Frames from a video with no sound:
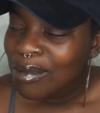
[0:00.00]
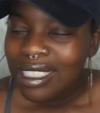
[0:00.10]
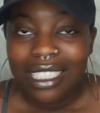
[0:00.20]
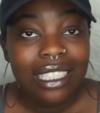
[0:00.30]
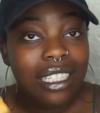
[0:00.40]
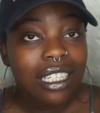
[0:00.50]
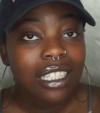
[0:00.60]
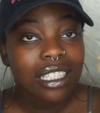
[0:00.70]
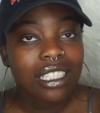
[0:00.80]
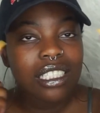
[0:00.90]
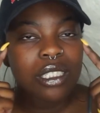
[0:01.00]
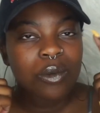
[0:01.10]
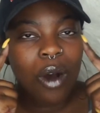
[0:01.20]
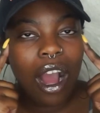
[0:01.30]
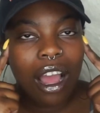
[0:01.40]
see, this is
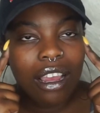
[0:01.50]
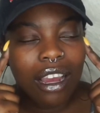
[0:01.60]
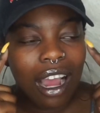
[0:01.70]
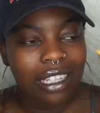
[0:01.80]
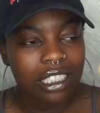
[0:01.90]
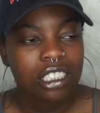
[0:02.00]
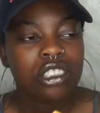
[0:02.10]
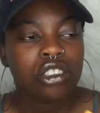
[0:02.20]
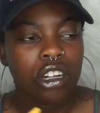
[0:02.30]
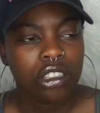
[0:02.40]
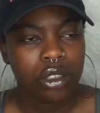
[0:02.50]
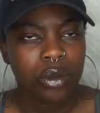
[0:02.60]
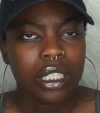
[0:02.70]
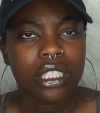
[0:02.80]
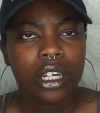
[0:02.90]
why I need to start
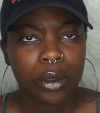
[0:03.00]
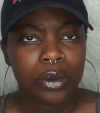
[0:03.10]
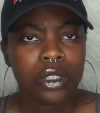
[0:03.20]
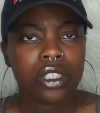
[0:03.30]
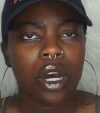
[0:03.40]
doing notes